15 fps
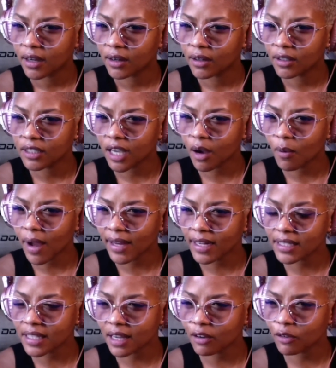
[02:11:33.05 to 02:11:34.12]
Y'all, why does it
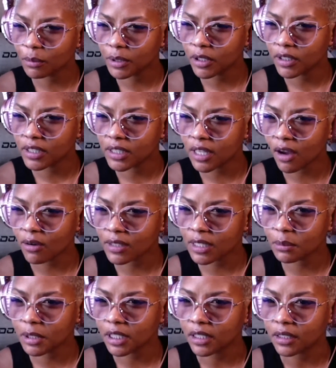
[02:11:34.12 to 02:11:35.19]
sound familiar? Talk to
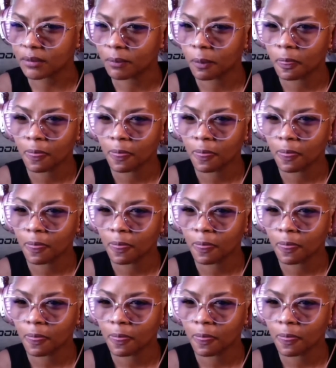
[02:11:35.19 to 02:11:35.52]
me.